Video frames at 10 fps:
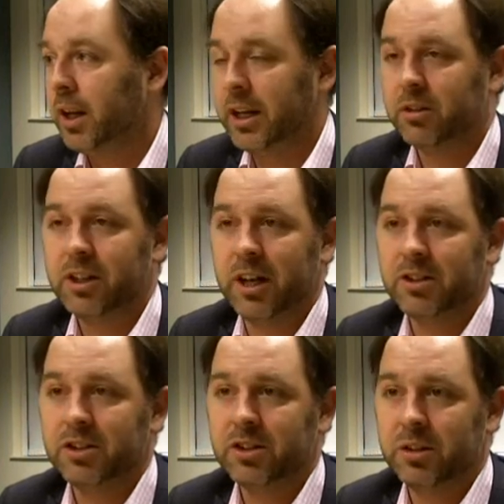clinical
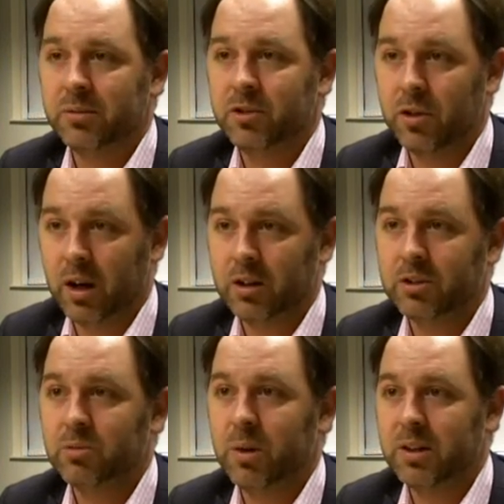tests of
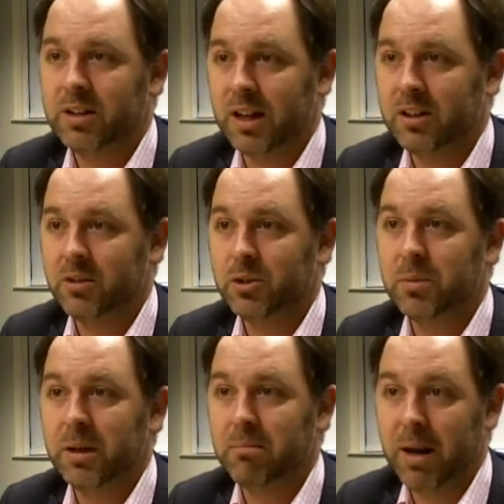drugs where the data has
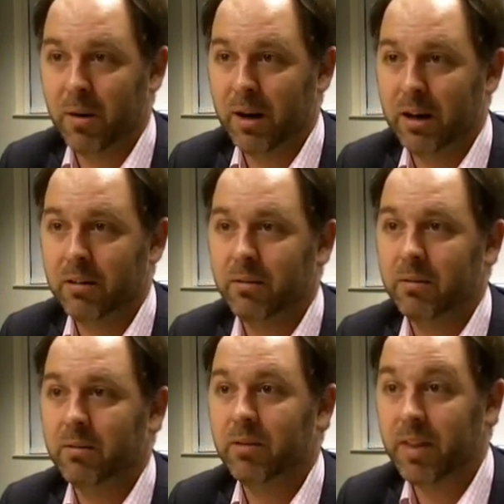been buried,
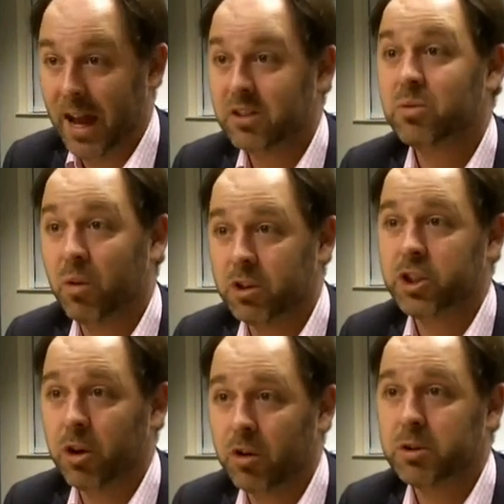that's what
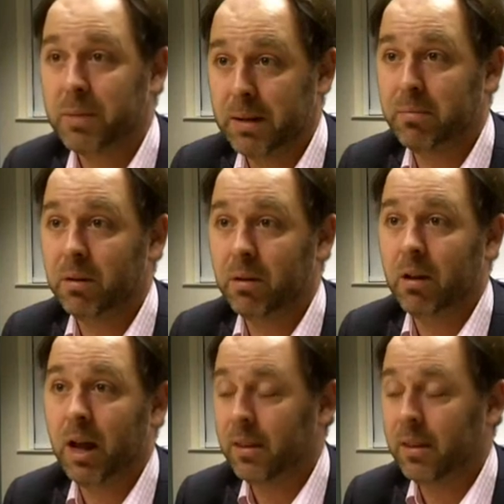shocks people.